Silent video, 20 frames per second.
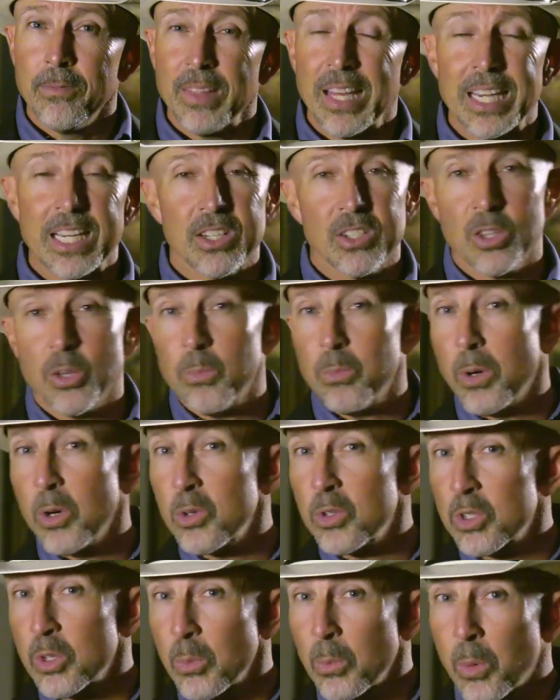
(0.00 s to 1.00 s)
That is the
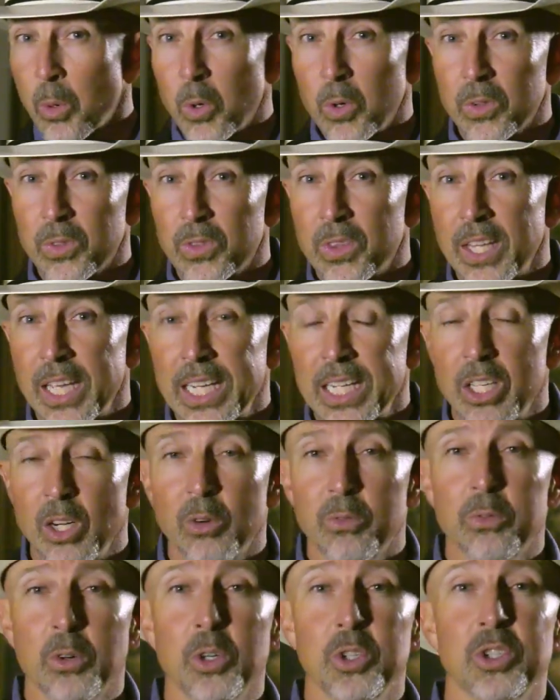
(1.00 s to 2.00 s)
most important thing. You
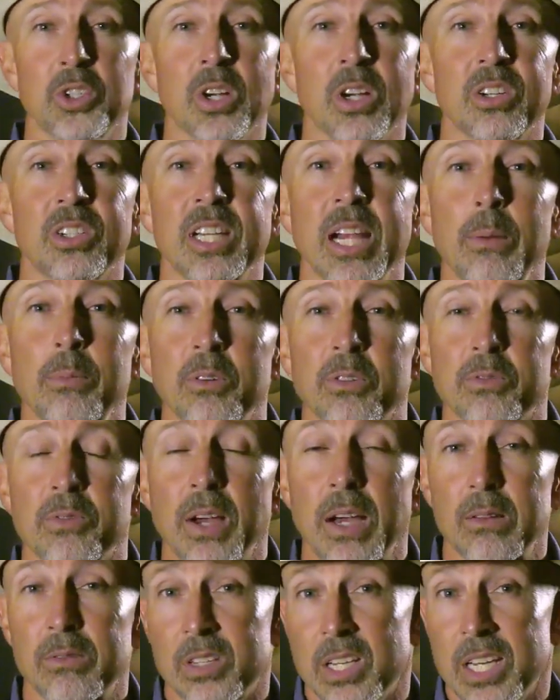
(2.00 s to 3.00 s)
know, 1 John chapter
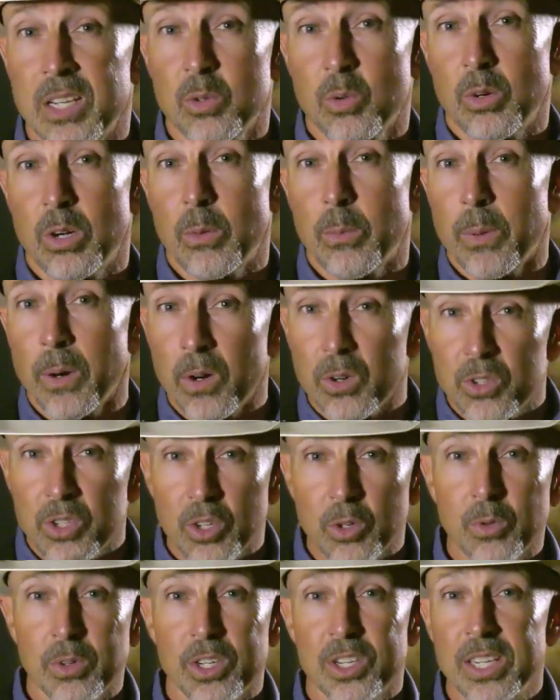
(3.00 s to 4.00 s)
5 says when a
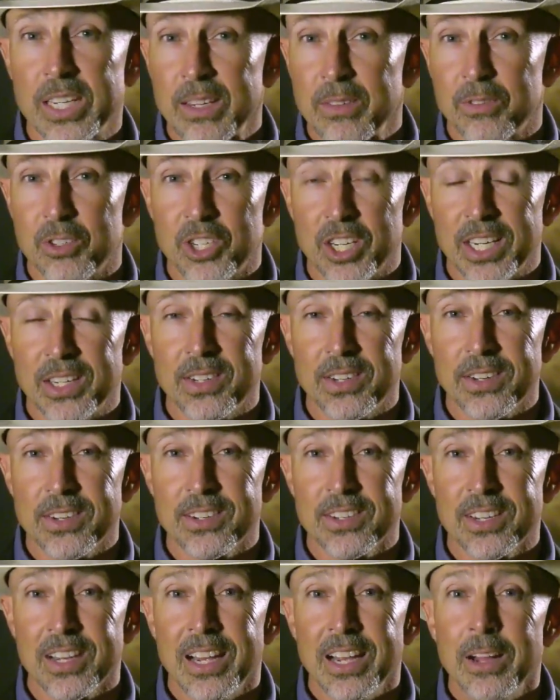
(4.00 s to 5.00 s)
person receives
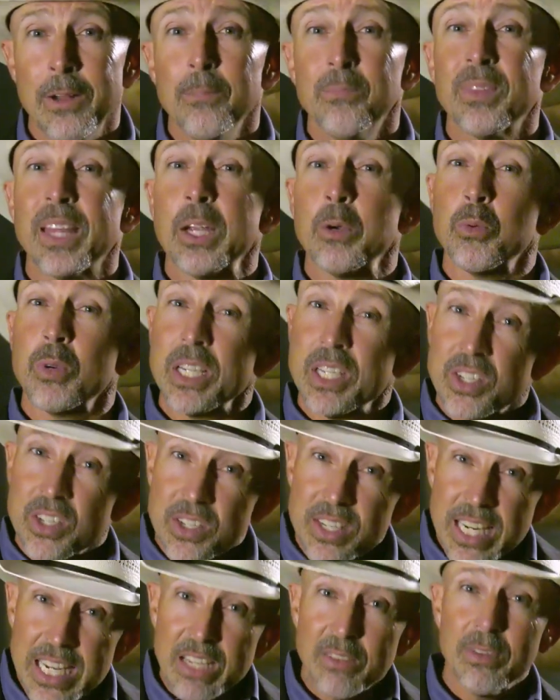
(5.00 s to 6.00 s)
Jesus, they
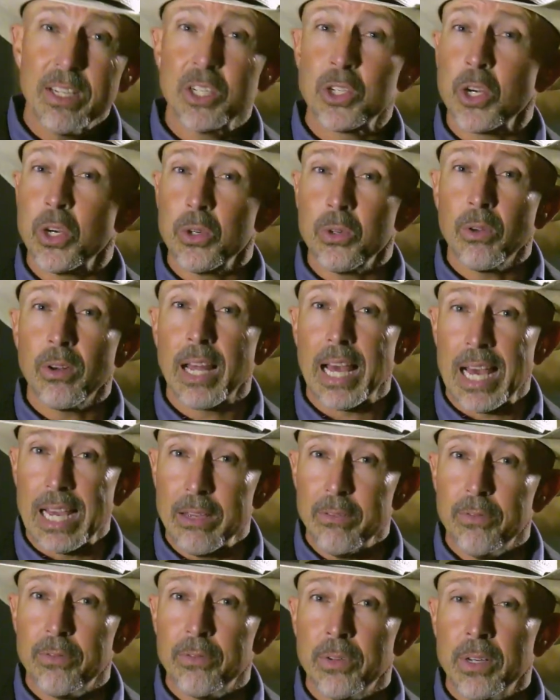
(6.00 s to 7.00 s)
receive eternal
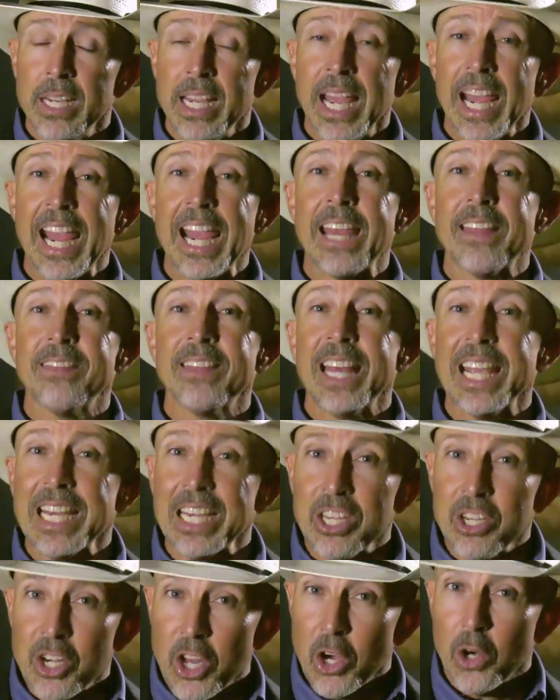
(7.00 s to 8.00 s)
life and they
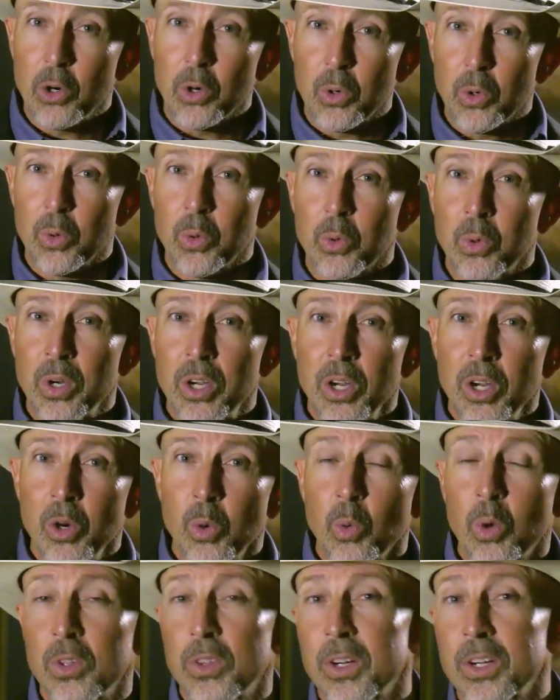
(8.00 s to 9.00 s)
know
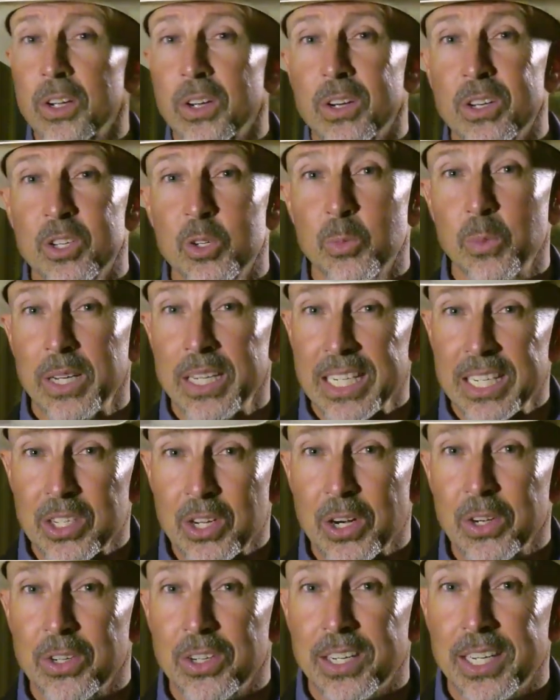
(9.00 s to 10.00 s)
where they're going to spend
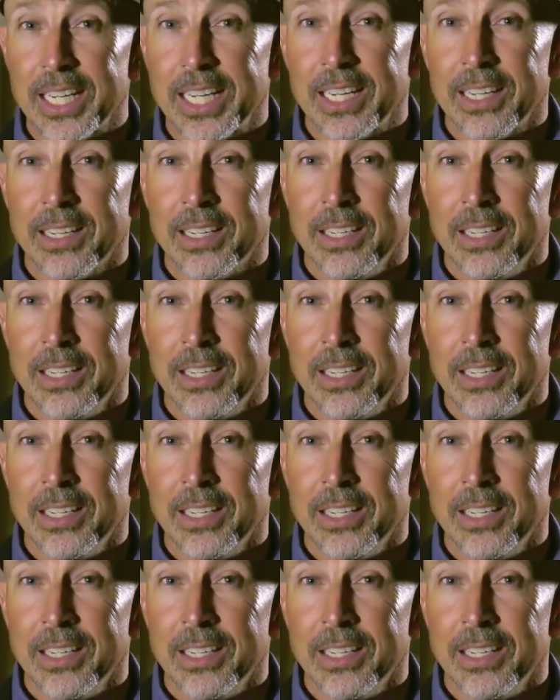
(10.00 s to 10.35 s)
eternity.